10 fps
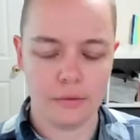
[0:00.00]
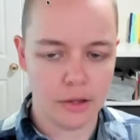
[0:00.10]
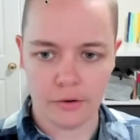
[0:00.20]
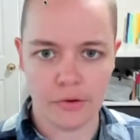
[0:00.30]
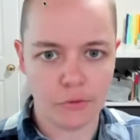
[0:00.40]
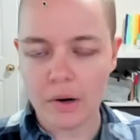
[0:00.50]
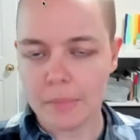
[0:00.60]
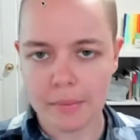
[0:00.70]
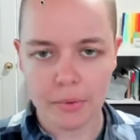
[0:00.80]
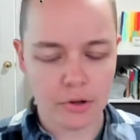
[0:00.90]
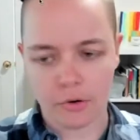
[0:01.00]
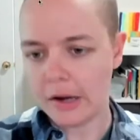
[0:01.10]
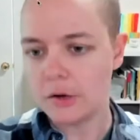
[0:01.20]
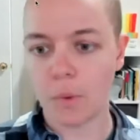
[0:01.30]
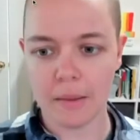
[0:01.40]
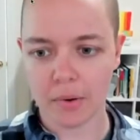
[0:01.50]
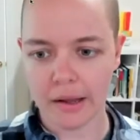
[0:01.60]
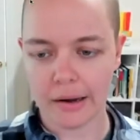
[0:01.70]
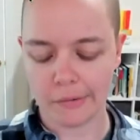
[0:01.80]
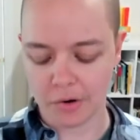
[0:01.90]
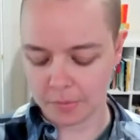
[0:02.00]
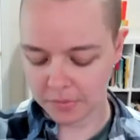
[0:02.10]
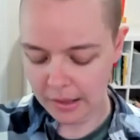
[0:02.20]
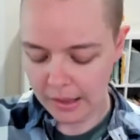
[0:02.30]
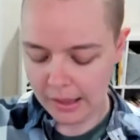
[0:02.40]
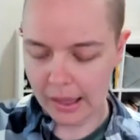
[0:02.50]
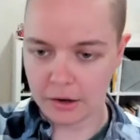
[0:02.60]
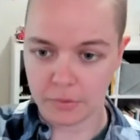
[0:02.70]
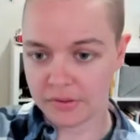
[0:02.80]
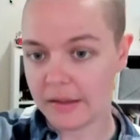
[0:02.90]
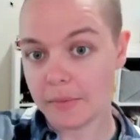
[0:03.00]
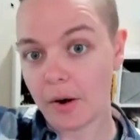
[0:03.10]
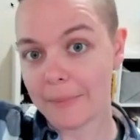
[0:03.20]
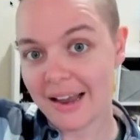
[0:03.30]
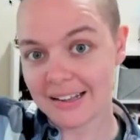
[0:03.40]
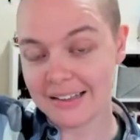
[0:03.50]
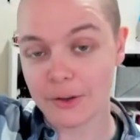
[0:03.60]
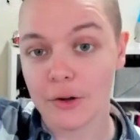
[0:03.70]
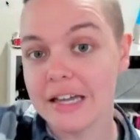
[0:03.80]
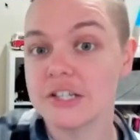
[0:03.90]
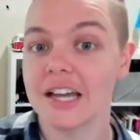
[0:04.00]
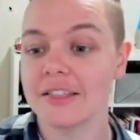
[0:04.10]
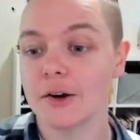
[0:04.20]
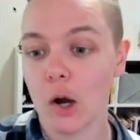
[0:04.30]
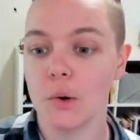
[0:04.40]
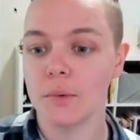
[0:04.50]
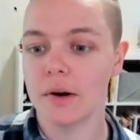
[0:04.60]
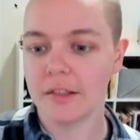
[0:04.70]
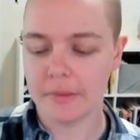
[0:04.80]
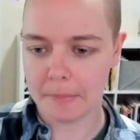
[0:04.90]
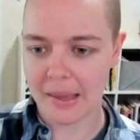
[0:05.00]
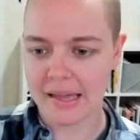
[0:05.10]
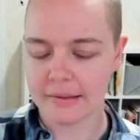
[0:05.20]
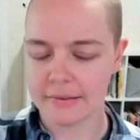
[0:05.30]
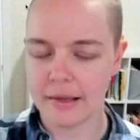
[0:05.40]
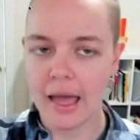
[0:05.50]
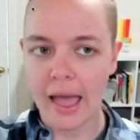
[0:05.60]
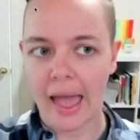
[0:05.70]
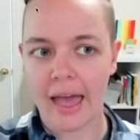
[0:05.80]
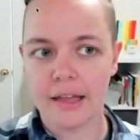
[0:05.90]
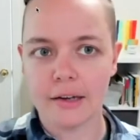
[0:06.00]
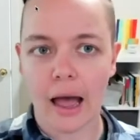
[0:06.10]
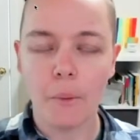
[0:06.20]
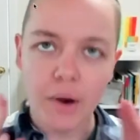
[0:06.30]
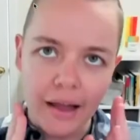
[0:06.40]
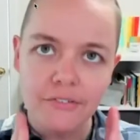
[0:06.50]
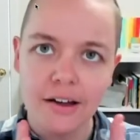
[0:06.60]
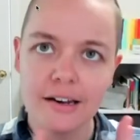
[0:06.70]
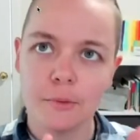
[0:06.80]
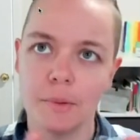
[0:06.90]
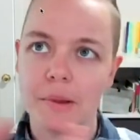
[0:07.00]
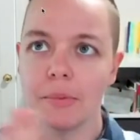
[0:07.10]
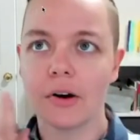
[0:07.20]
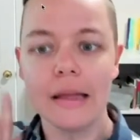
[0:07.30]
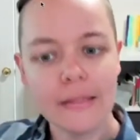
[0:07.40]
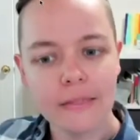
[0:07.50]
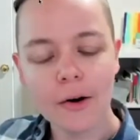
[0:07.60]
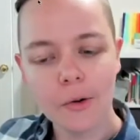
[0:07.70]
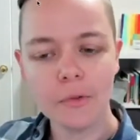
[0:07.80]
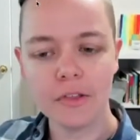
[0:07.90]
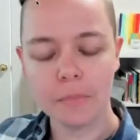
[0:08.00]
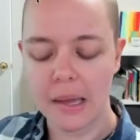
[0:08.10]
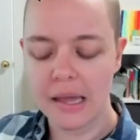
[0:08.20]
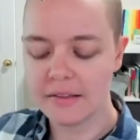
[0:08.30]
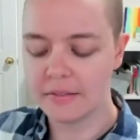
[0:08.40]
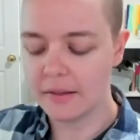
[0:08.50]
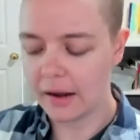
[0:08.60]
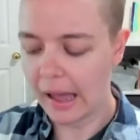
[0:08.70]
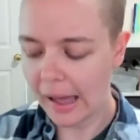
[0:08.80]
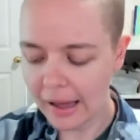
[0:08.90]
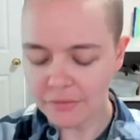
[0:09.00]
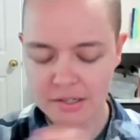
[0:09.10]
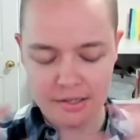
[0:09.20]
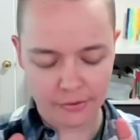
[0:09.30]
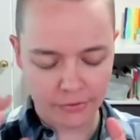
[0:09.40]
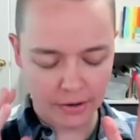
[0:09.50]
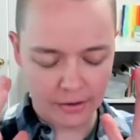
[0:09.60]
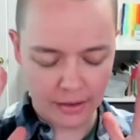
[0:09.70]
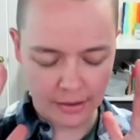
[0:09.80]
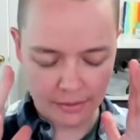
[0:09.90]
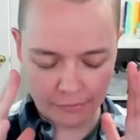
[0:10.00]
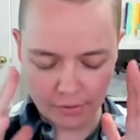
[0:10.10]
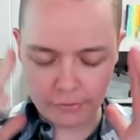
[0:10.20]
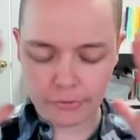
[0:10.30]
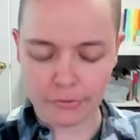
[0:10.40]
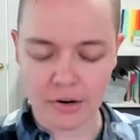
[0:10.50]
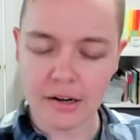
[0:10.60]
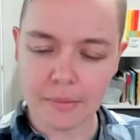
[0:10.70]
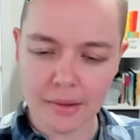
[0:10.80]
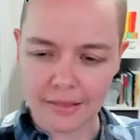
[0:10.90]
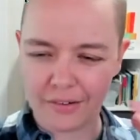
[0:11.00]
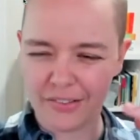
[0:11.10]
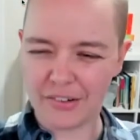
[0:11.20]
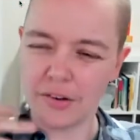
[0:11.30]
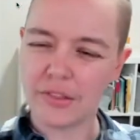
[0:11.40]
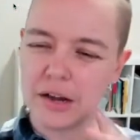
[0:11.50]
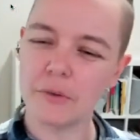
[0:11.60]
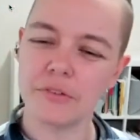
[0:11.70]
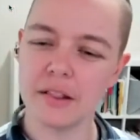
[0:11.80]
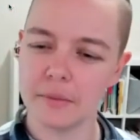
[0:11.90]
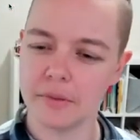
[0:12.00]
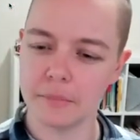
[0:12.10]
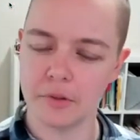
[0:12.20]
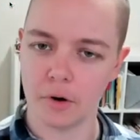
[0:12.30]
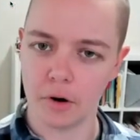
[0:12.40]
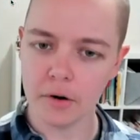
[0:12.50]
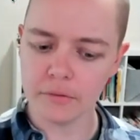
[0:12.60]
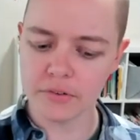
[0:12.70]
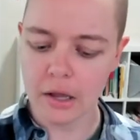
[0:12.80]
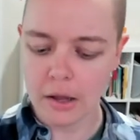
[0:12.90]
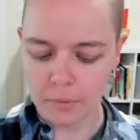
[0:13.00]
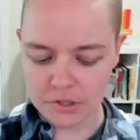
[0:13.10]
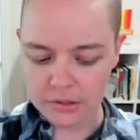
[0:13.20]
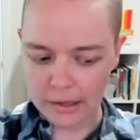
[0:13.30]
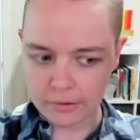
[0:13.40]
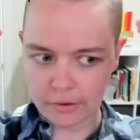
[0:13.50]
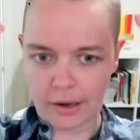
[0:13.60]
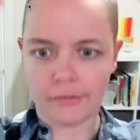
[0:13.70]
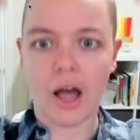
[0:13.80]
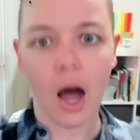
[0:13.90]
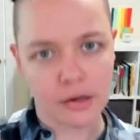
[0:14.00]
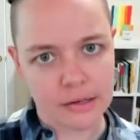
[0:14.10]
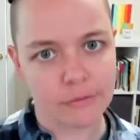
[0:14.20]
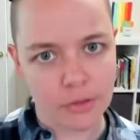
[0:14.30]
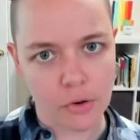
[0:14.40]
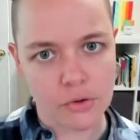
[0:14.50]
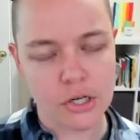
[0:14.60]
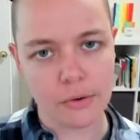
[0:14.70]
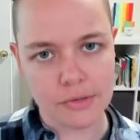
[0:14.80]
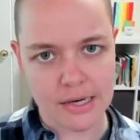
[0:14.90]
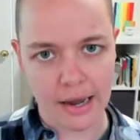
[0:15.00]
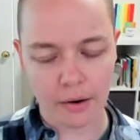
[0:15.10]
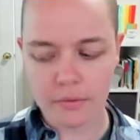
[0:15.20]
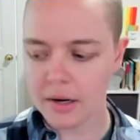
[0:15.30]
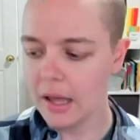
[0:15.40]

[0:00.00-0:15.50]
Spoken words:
you have 20 people and you create 20 breakout rooms and you assign them automatically, they'll each get their own space. And what I find is when people are in their own space, they have a different like level of freedom and they don't feel as observed, which allows their kind of cognitive load to go down.